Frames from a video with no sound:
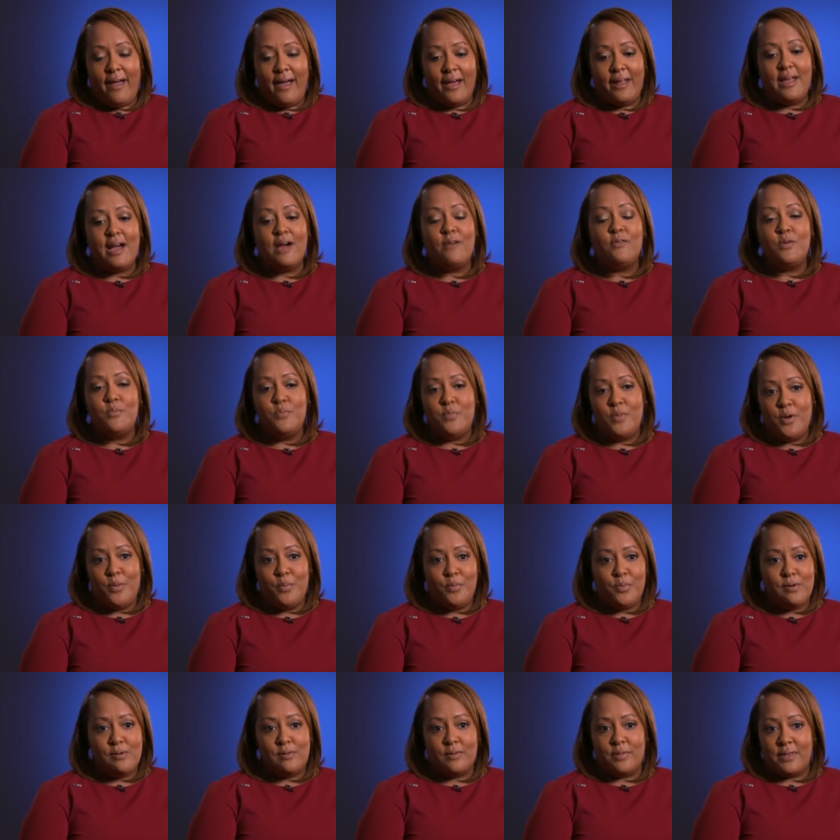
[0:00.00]
And I
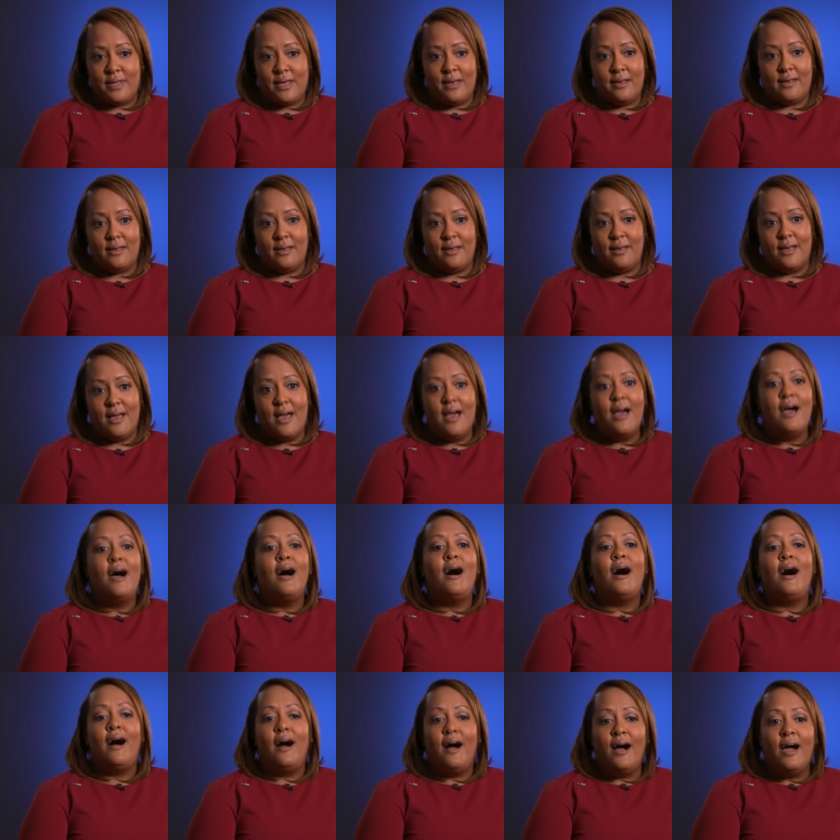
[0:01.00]
remember thinking,
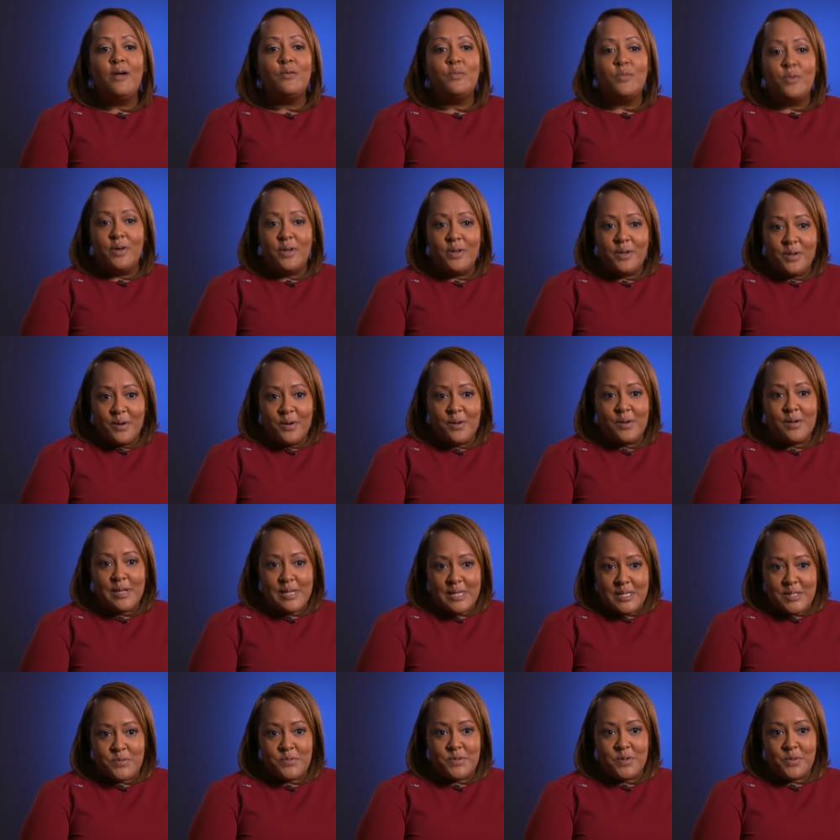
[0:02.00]
I want to go to
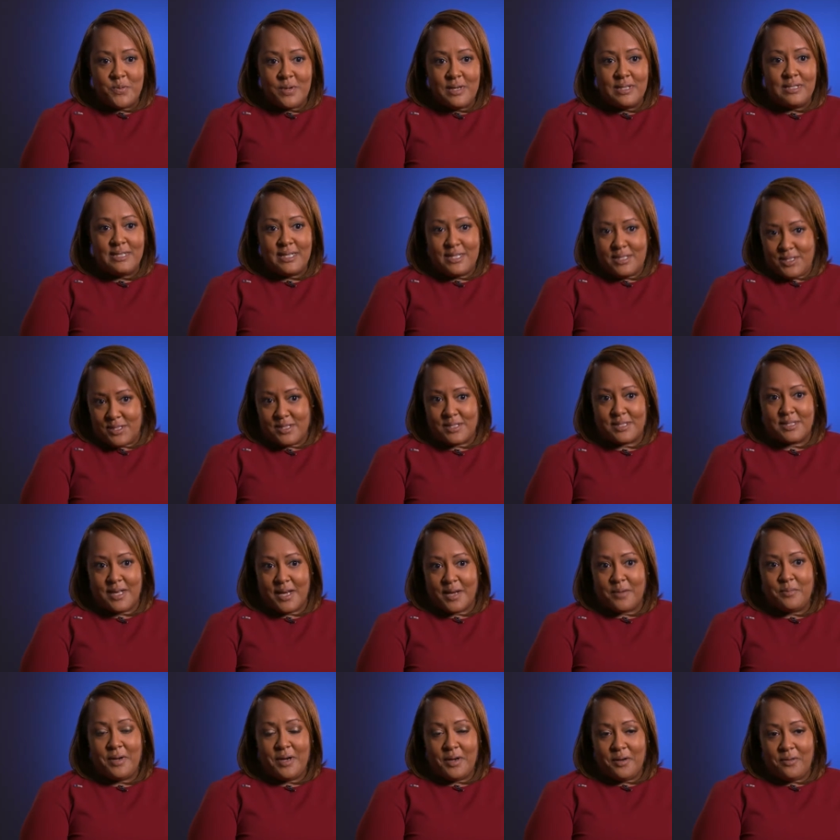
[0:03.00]
Israel one day just like my